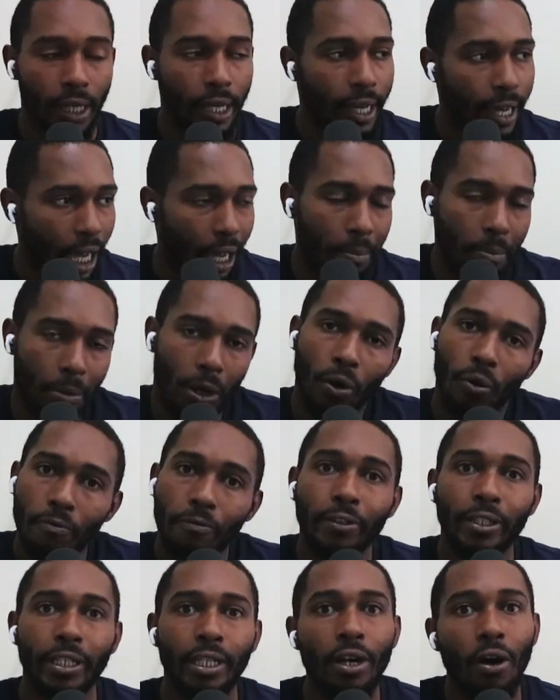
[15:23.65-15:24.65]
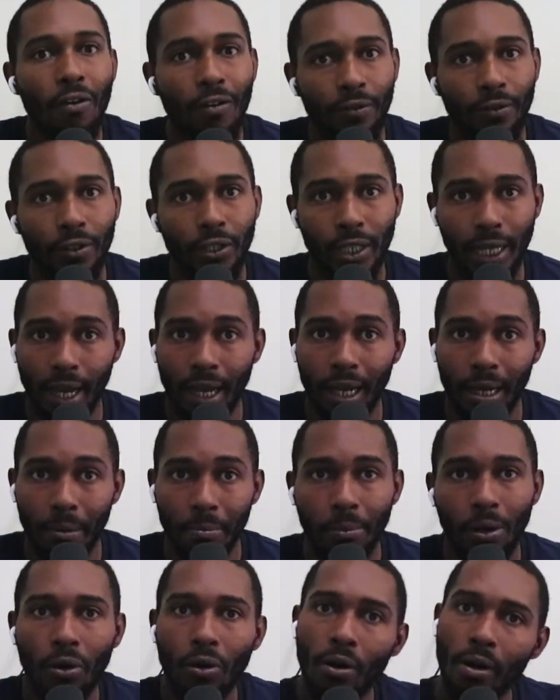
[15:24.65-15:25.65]
Hopefully over
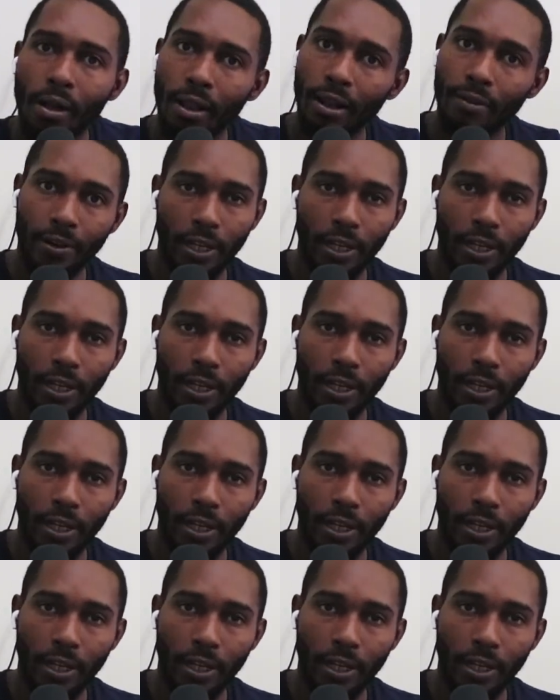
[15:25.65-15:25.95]
time, all of